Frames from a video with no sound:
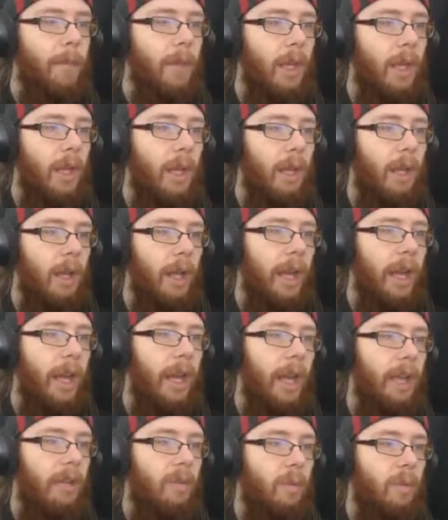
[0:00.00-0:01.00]

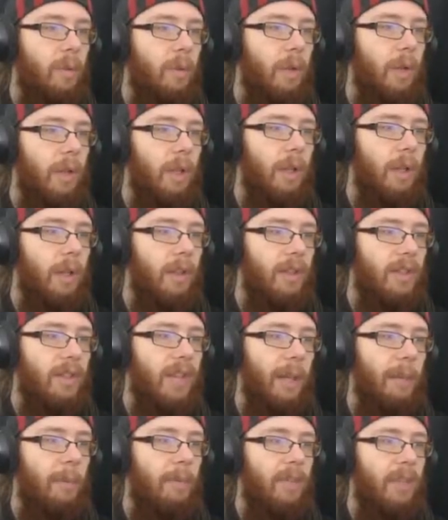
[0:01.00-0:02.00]
at the
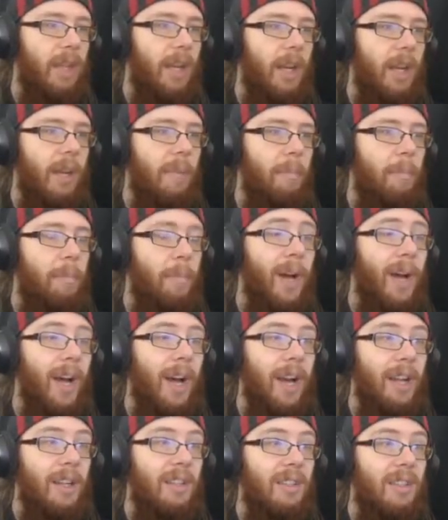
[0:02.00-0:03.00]
same time,
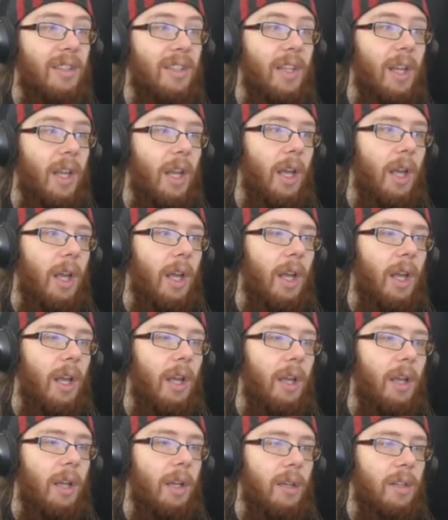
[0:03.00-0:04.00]
but
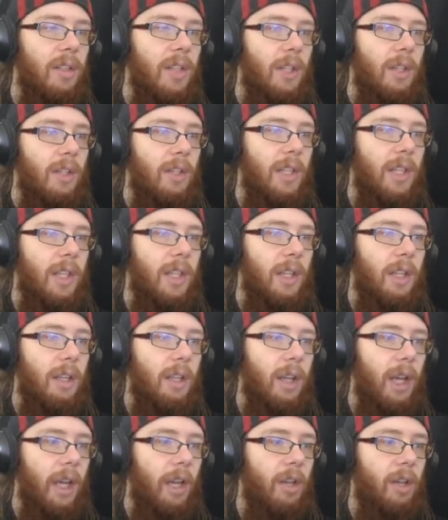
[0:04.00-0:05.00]
seriously,
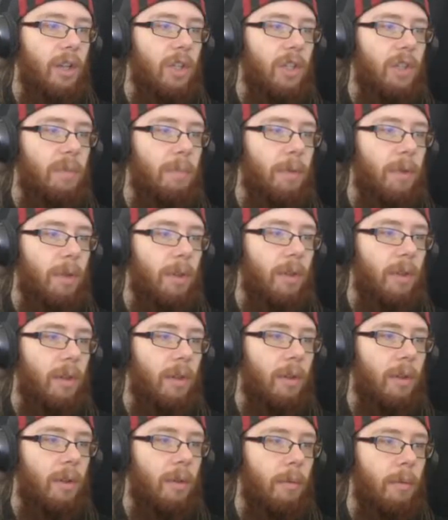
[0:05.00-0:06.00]
I could just put
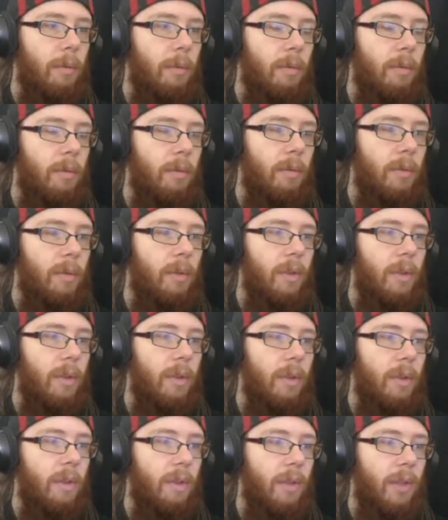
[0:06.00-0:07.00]
the
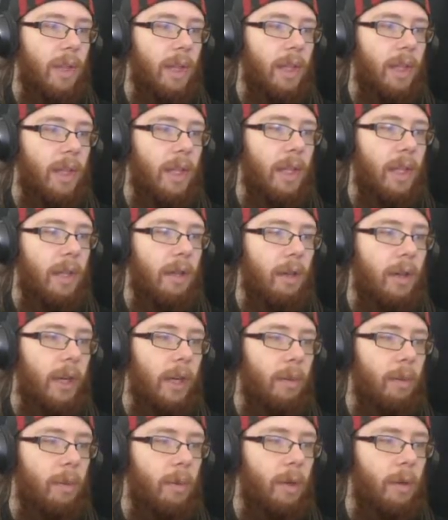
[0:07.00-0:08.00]
thing here
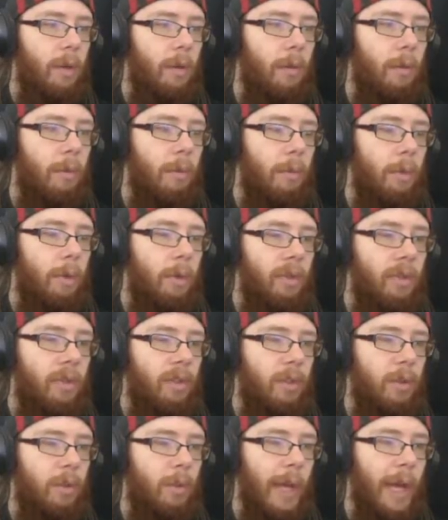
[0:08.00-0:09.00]
and it will put
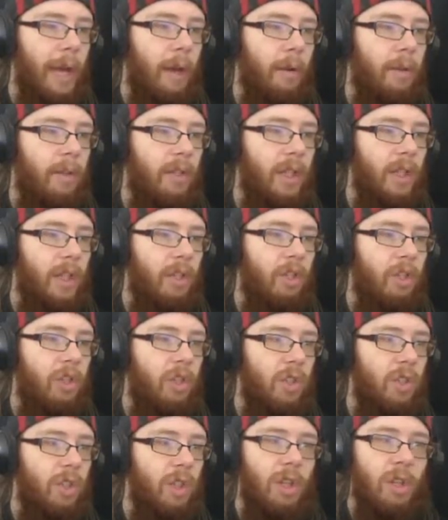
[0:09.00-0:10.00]
2 out and it's
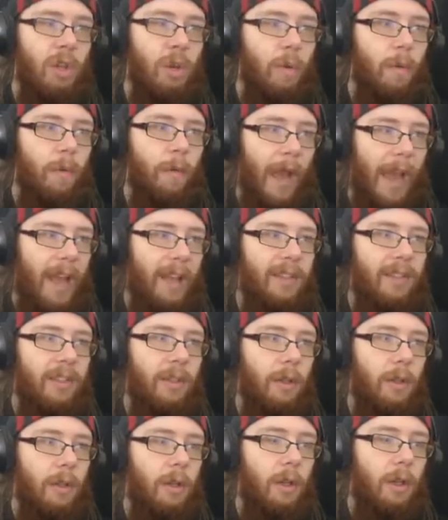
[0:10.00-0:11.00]
just gonna go
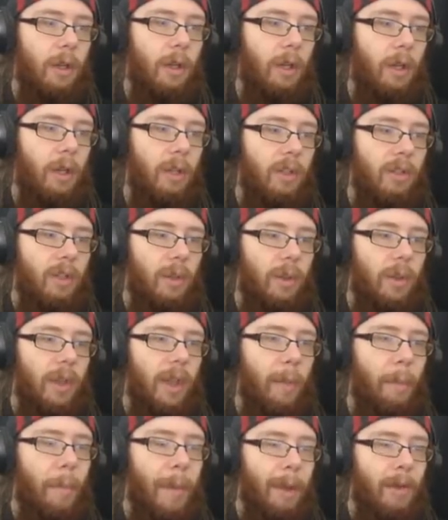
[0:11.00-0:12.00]
faster. So the
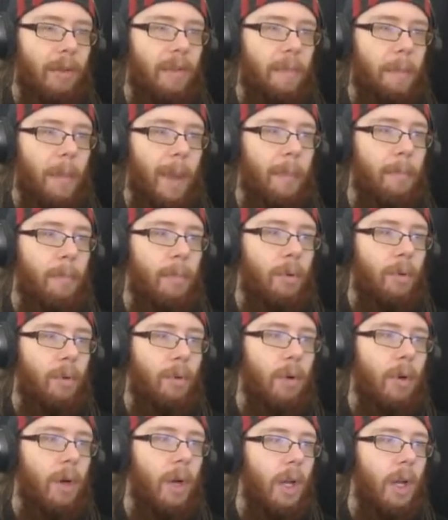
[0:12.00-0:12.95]
amount of bamboo,